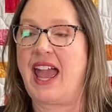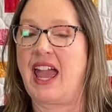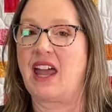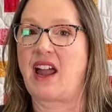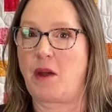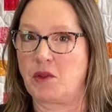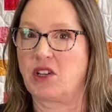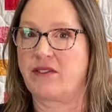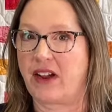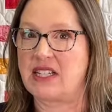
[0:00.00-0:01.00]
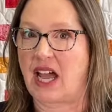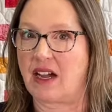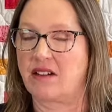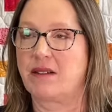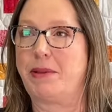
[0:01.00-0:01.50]
and I will look very
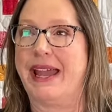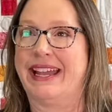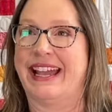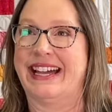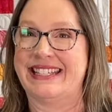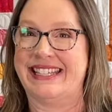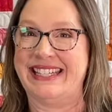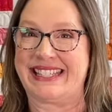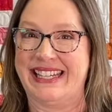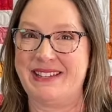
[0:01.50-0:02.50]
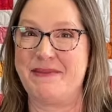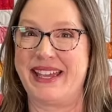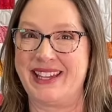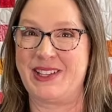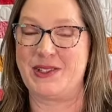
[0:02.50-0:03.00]
tired because it's going to be
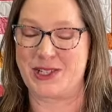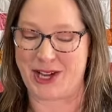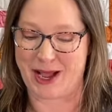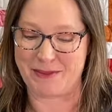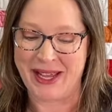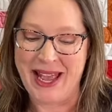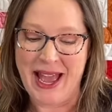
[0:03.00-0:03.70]
a huge job.